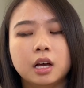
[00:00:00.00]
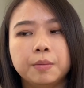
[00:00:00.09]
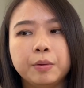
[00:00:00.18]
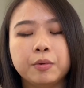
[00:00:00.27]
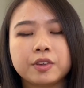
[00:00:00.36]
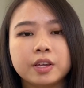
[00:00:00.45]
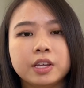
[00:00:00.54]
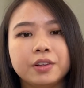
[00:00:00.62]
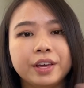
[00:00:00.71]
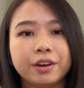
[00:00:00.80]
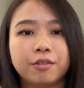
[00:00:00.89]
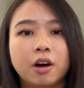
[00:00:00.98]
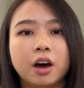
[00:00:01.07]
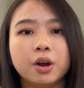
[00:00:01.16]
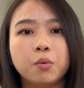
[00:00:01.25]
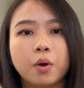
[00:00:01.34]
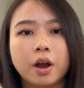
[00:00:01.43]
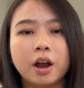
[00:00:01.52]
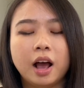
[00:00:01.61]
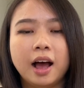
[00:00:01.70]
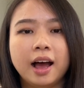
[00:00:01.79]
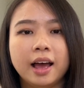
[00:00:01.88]
it wasn't until later on
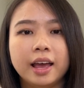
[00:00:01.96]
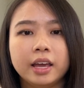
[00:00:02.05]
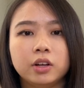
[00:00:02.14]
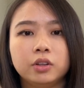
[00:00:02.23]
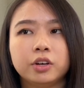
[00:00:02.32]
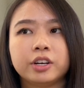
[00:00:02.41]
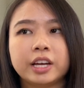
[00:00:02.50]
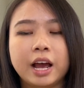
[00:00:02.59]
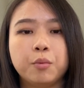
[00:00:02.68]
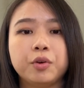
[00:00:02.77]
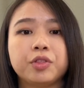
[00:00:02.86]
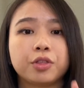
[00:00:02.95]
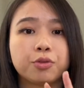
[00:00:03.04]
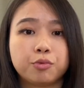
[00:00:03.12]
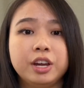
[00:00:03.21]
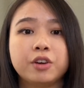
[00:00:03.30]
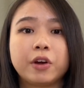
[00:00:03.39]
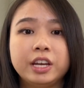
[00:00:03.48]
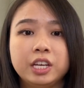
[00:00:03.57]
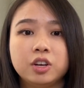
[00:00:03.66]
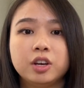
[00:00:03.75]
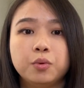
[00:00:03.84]
where I looked at what the 3
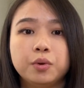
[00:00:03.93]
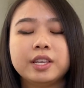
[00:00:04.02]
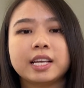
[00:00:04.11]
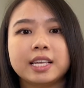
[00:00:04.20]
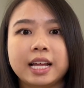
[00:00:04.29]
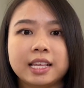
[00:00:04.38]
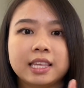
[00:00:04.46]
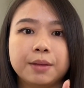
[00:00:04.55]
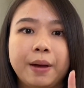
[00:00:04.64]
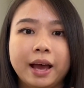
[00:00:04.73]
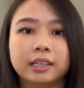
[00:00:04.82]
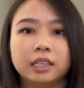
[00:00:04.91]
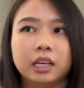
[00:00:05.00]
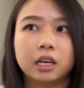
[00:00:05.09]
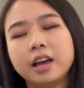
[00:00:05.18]
criteria was, because that's the passing.